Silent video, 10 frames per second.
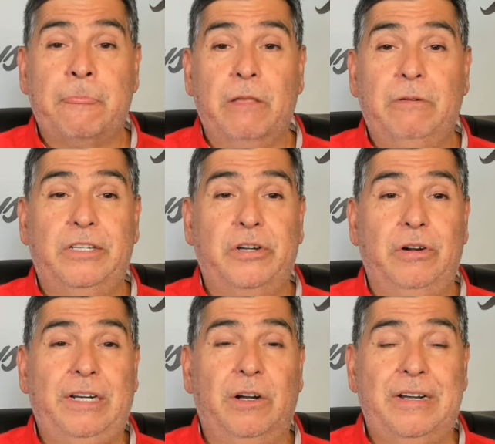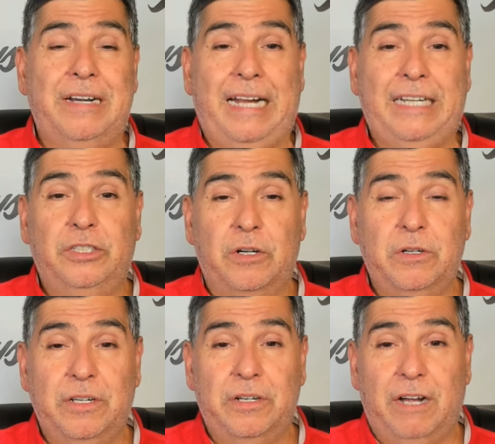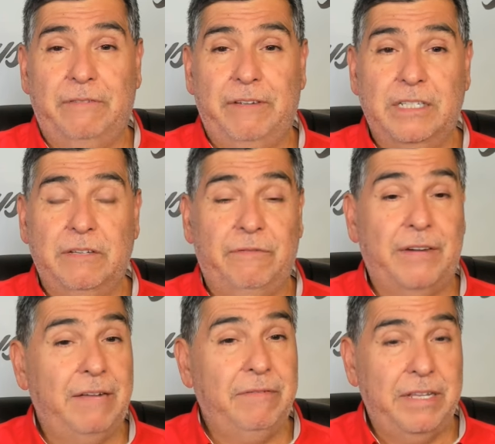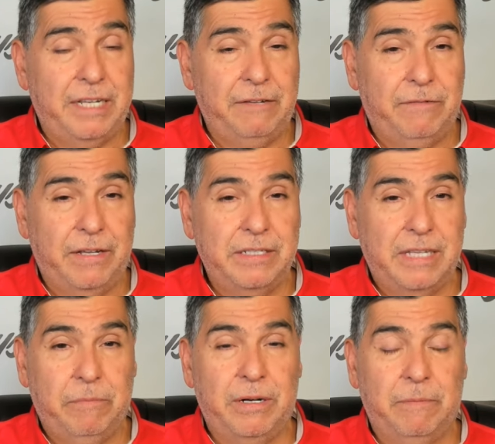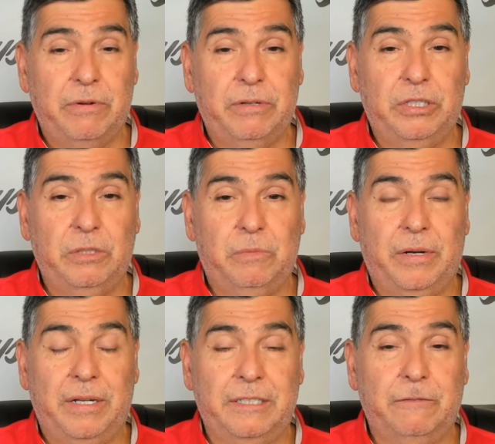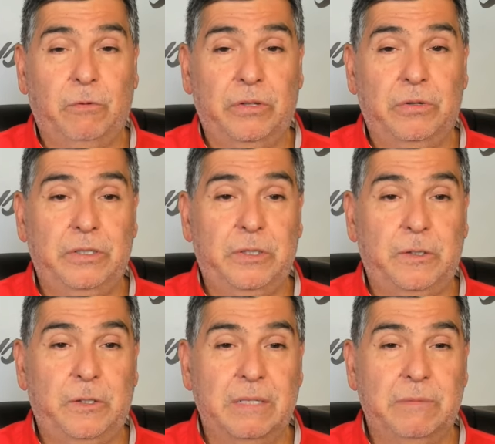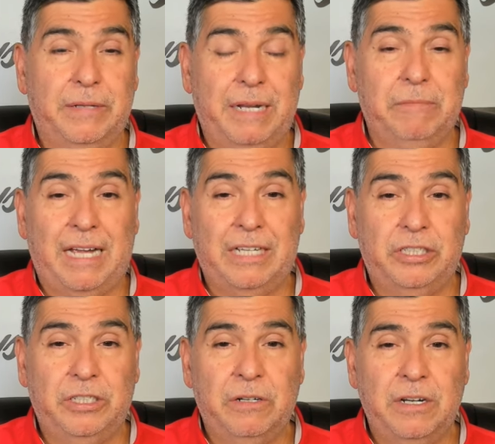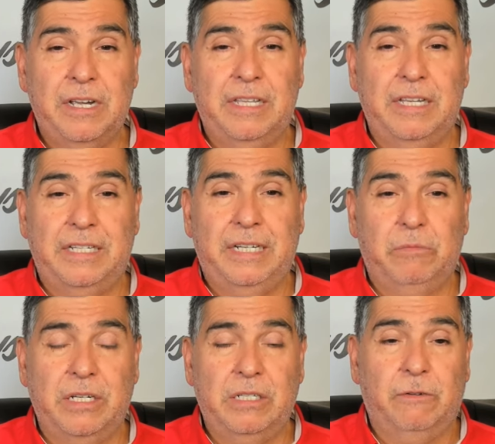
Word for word: Returning our nine starters on offense, five of the defense. They put up 32 points and 432 yards per game last year. The team rushed for